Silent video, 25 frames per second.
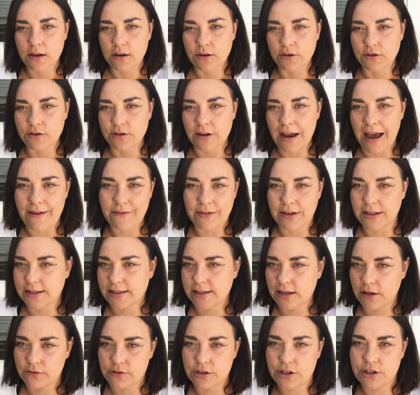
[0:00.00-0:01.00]
having
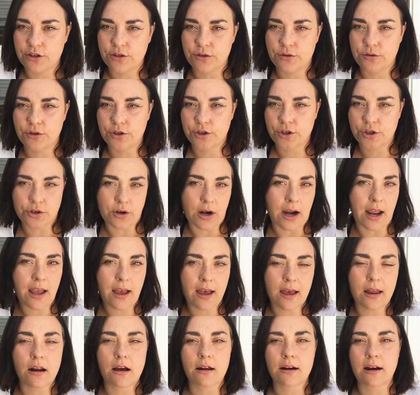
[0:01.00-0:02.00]
celery juice straight
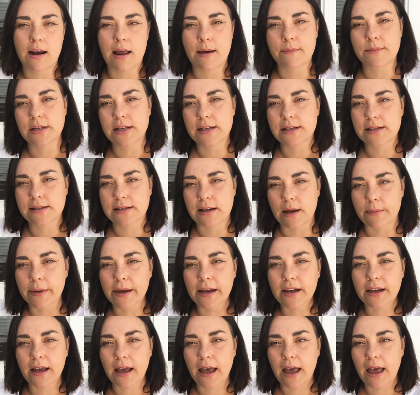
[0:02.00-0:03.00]
and on an empty
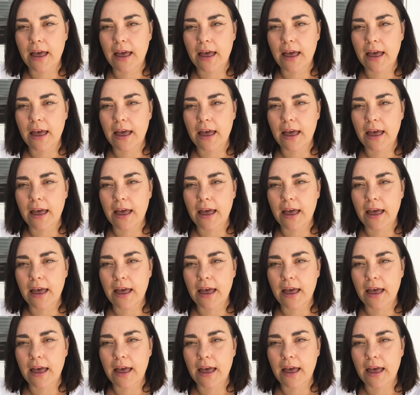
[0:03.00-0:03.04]
stomach.